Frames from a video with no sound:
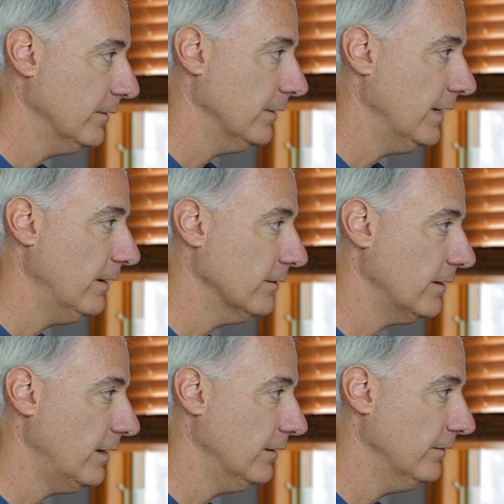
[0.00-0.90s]
So now
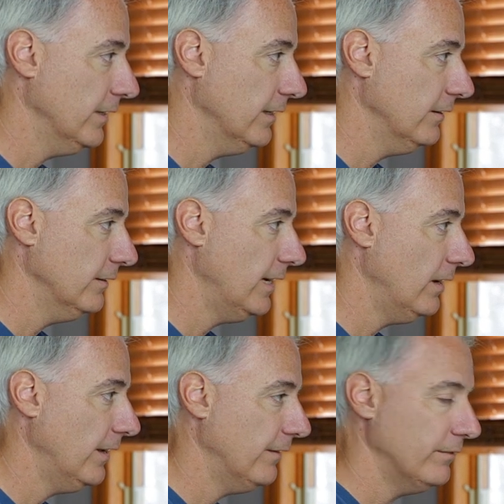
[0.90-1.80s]
it's called video.
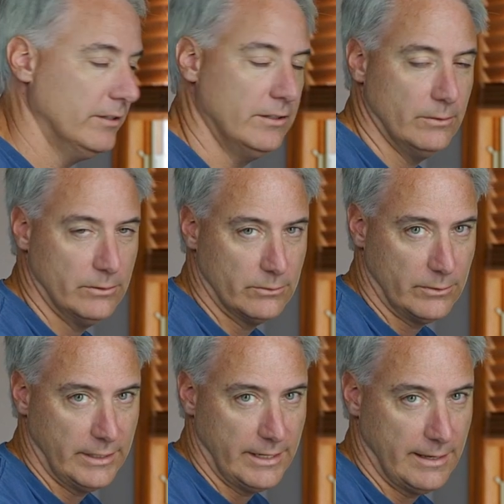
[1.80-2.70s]
Now all I have to do is
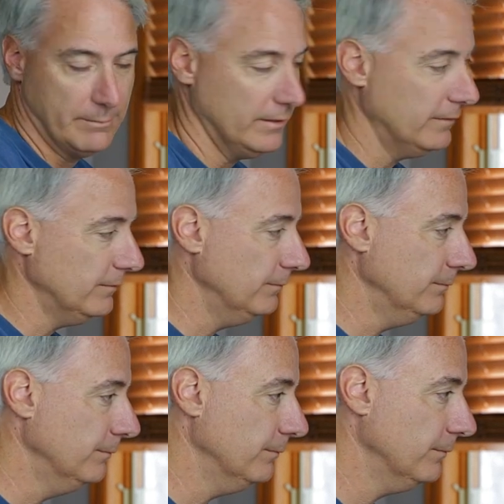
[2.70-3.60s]
rename it
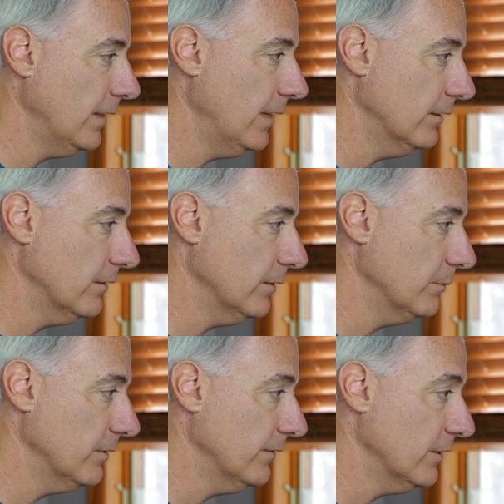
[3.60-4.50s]
in
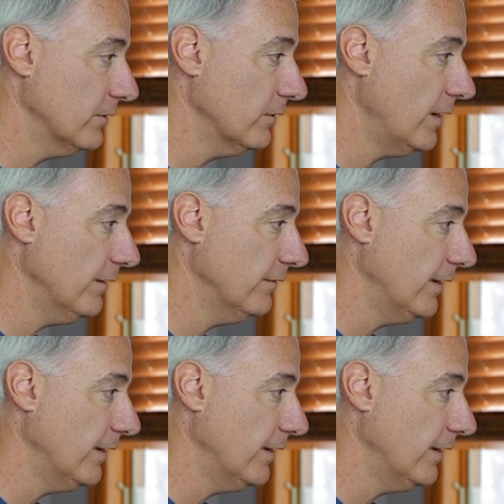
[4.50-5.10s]
terms of its drive